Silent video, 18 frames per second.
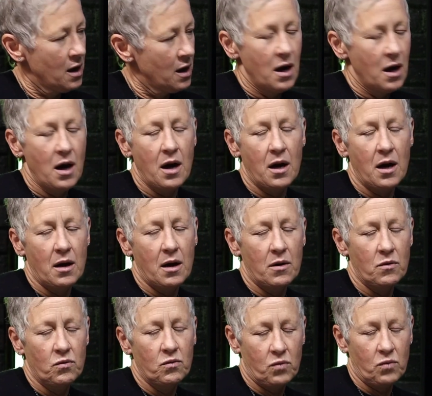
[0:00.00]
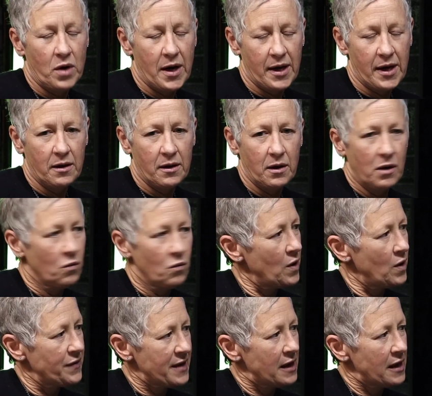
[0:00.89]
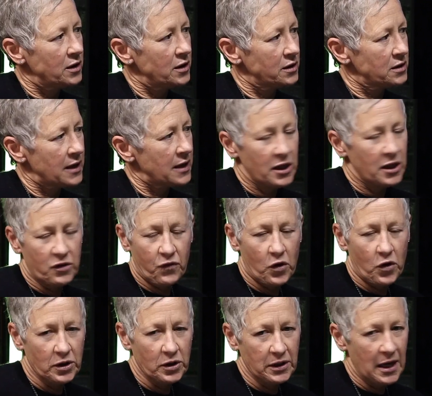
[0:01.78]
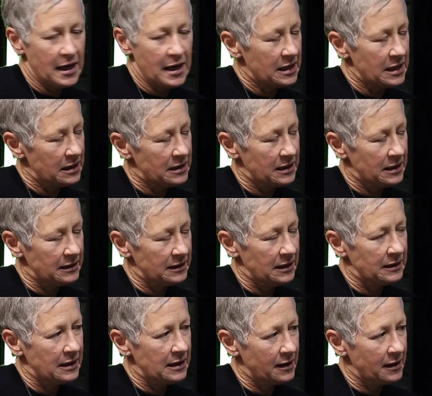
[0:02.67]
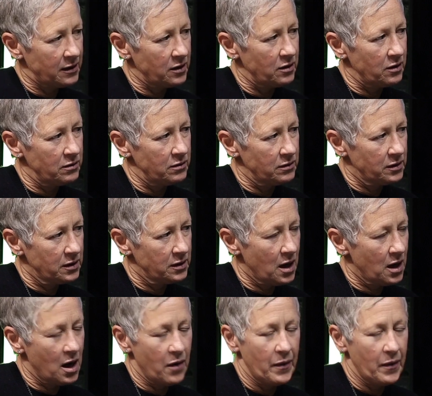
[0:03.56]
what that looks like as far as lighting and things like that goes. And